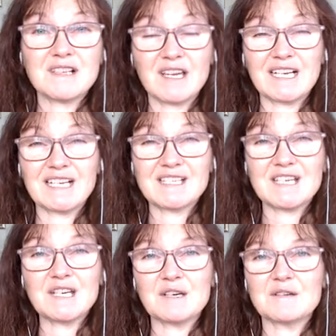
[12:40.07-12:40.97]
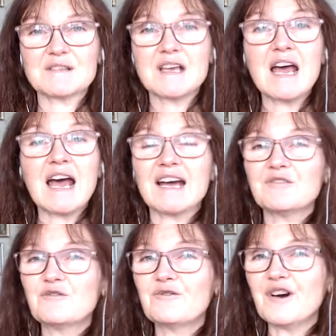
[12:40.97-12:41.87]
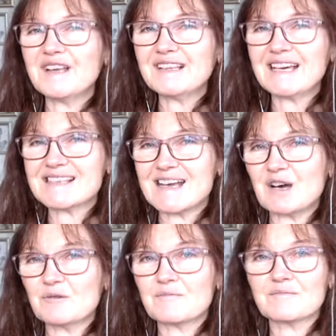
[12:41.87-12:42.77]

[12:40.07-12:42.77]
likely to use? And find that out